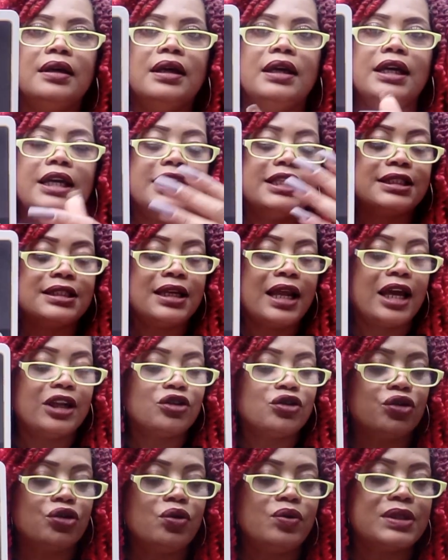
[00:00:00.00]
It's not
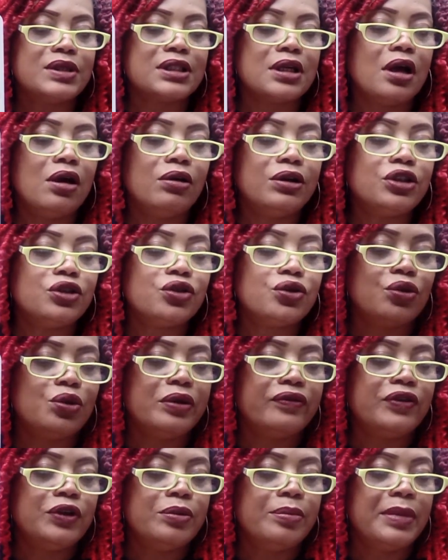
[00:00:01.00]
true. It's only true
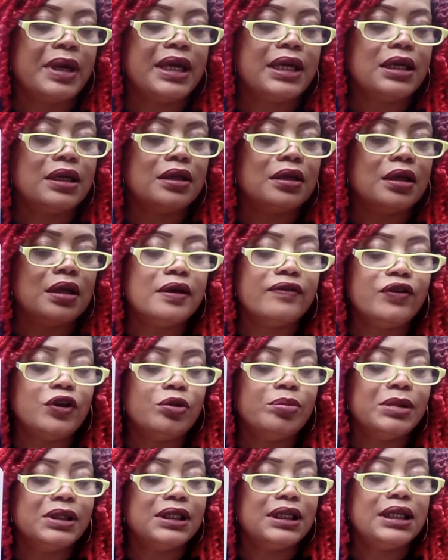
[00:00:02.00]
if you make it, if you
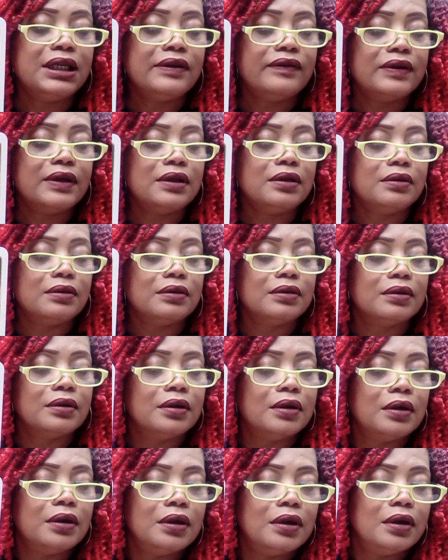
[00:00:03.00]
believe it.
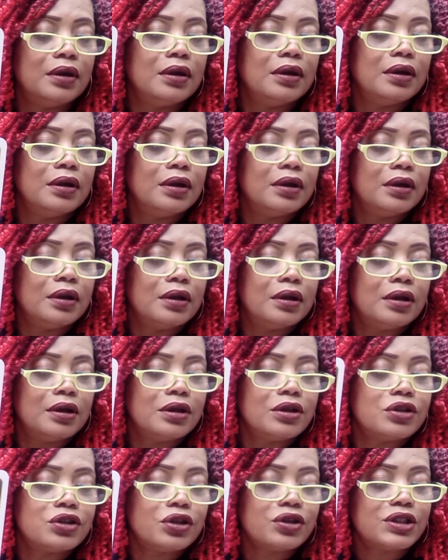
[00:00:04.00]

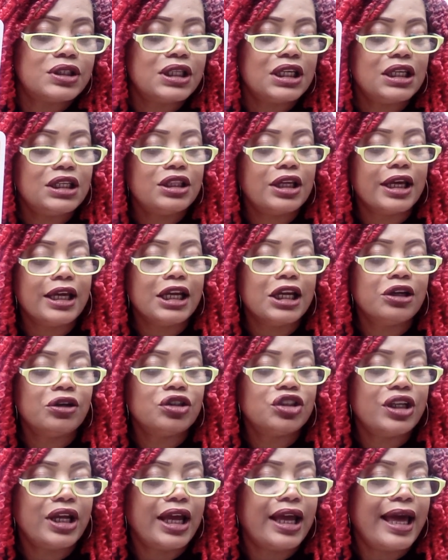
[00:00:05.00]
So see, that inner
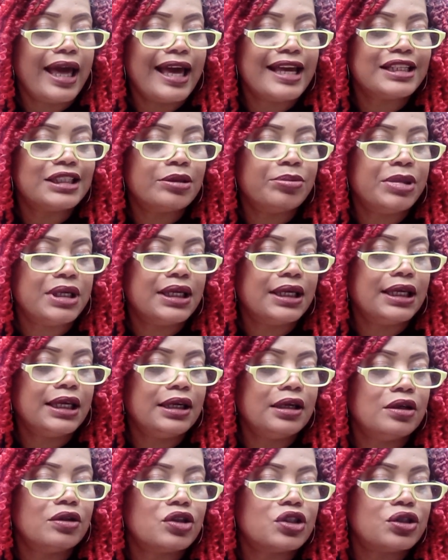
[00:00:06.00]
child has to be
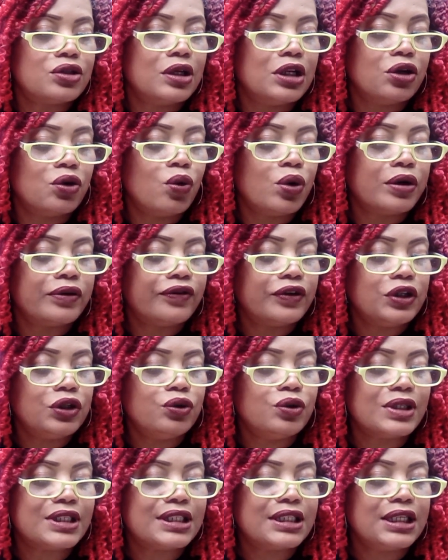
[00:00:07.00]
healed in order for you
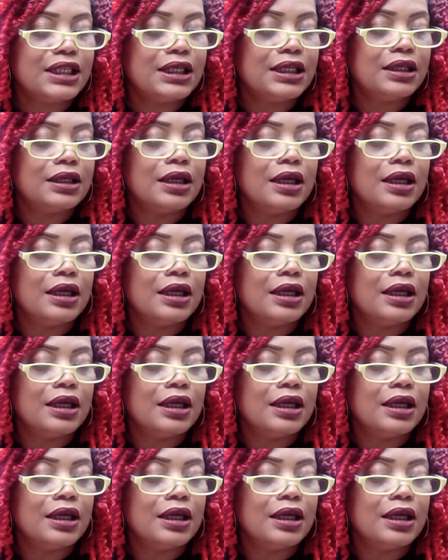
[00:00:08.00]
to see